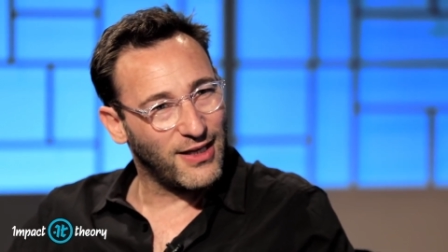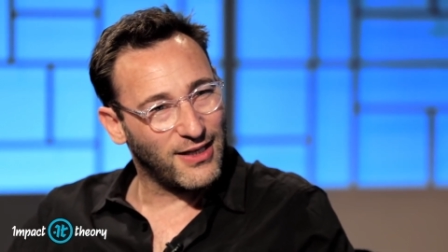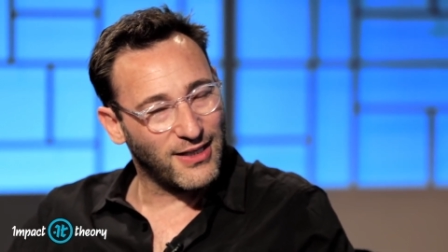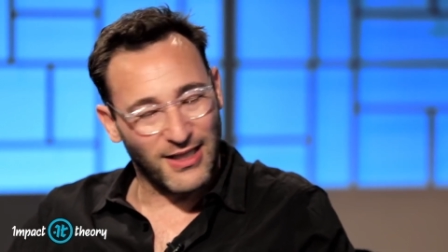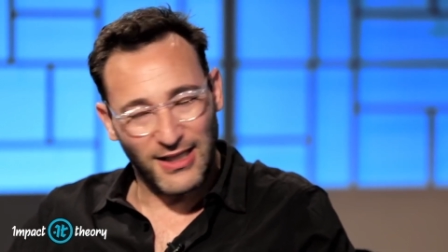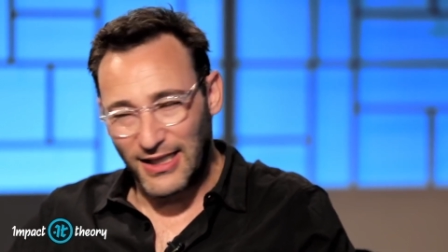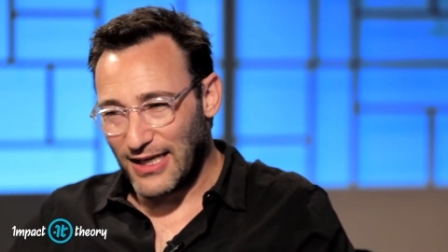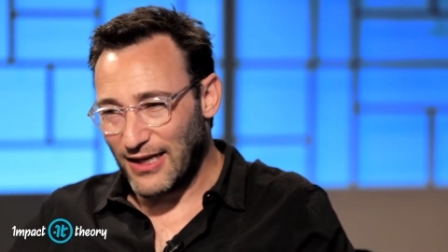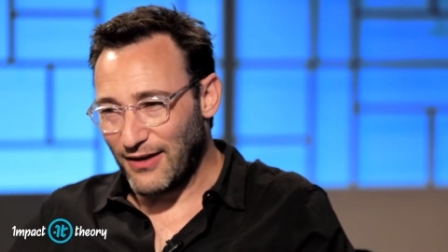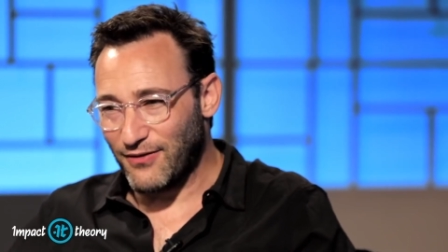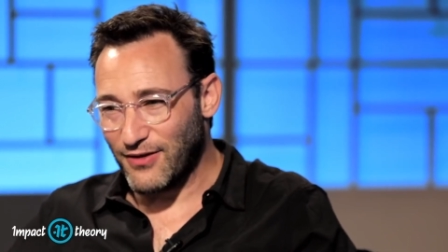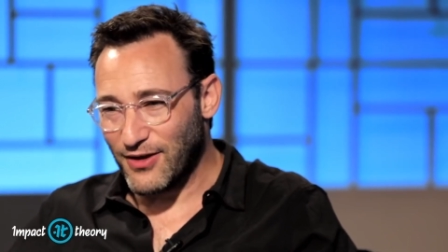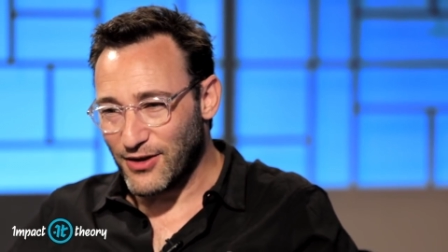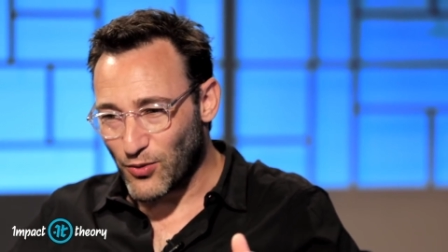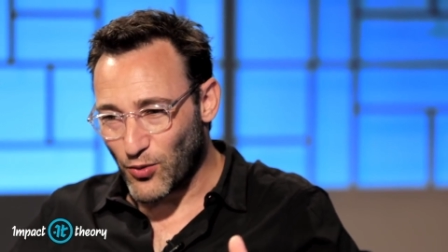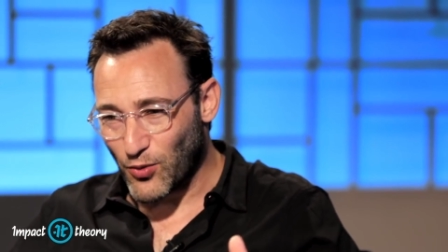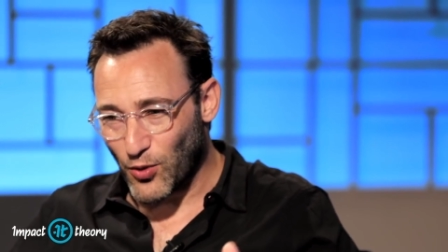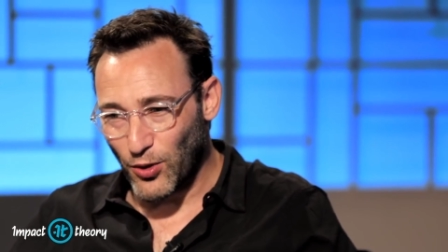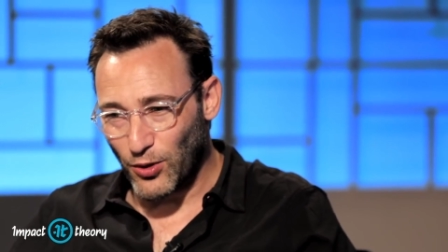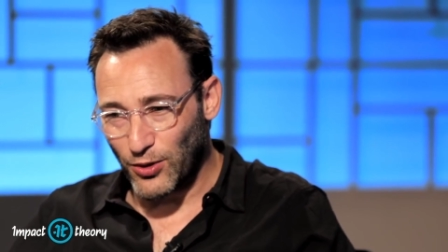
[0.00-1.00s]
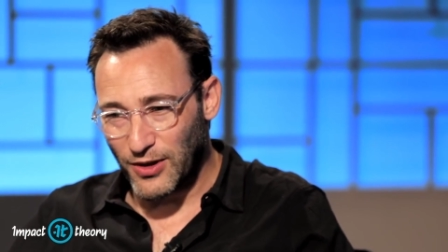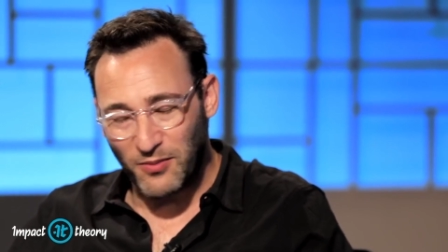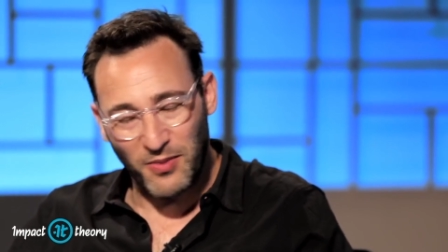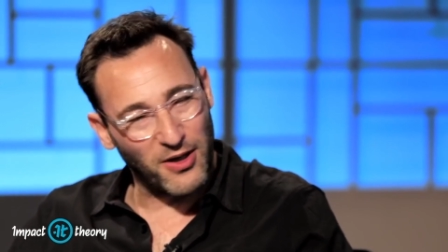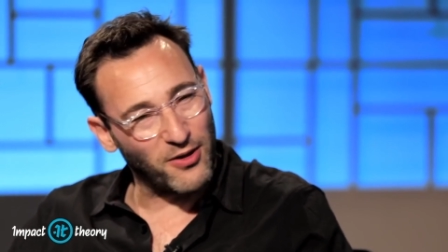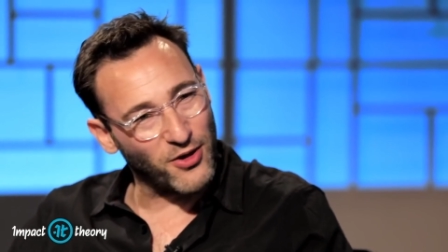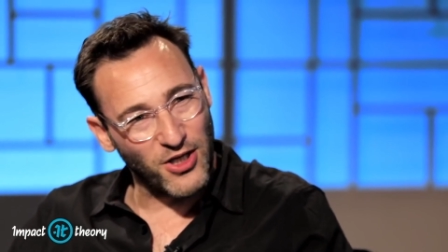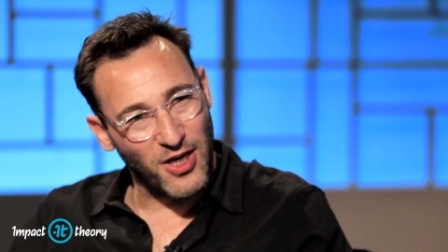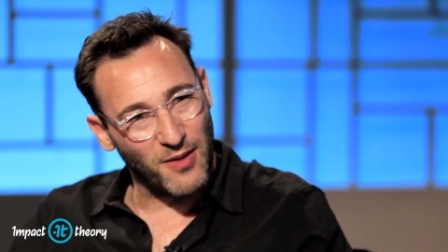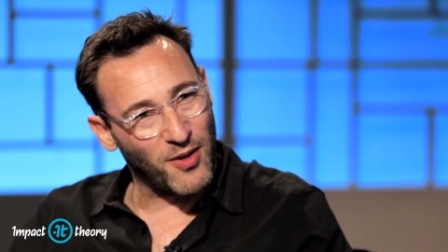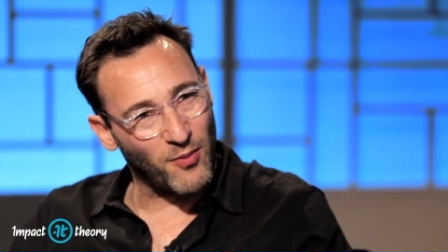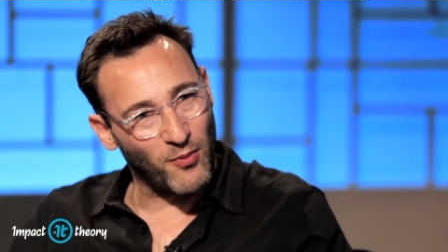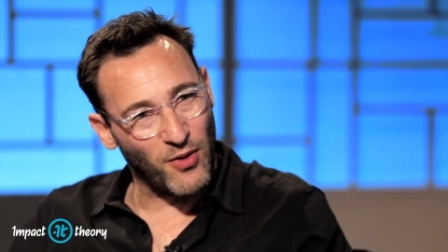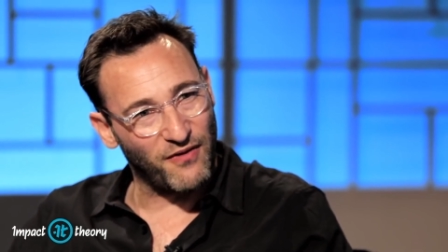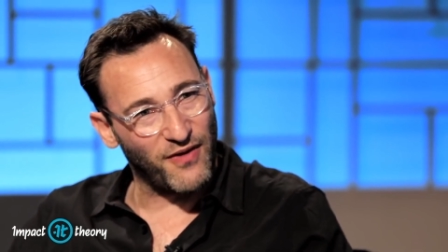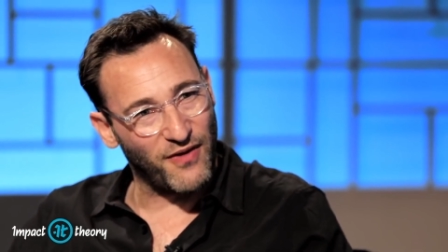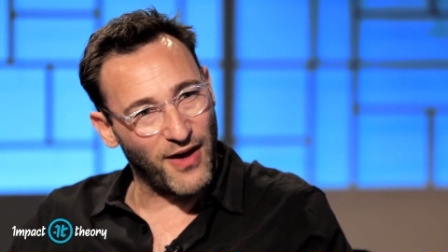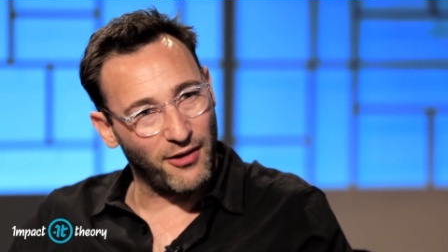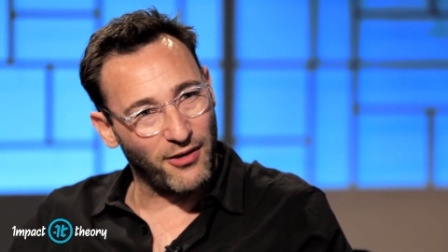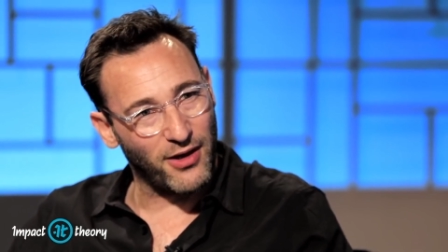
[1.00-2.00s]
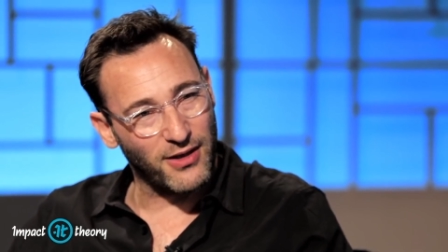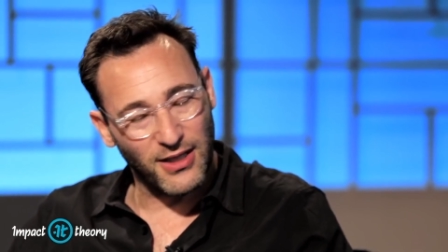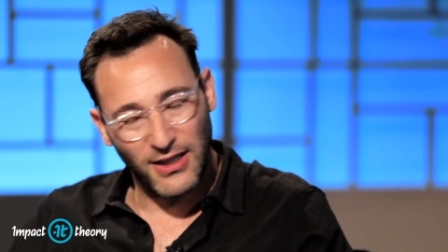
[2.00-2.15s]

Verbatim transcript: To leave this world in better shape than we found it,